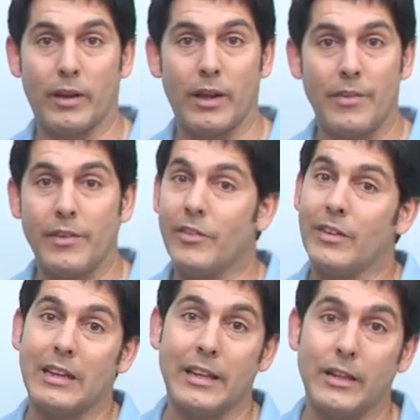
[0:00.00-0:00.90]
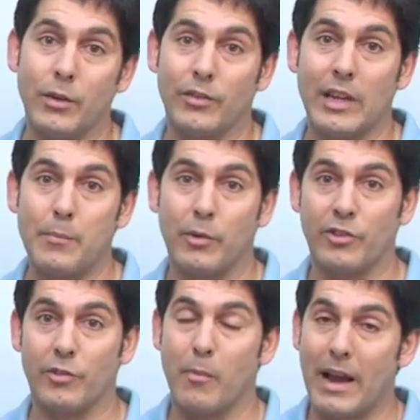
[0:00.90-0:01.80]
and this isn't a clinical example, it's
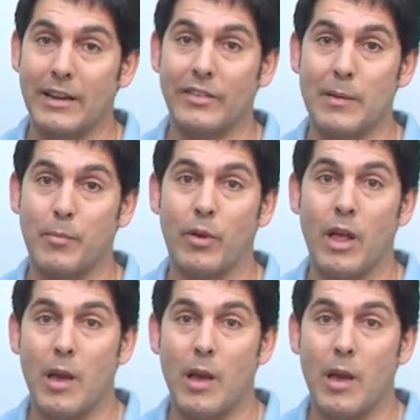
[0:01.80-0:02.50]
just my example,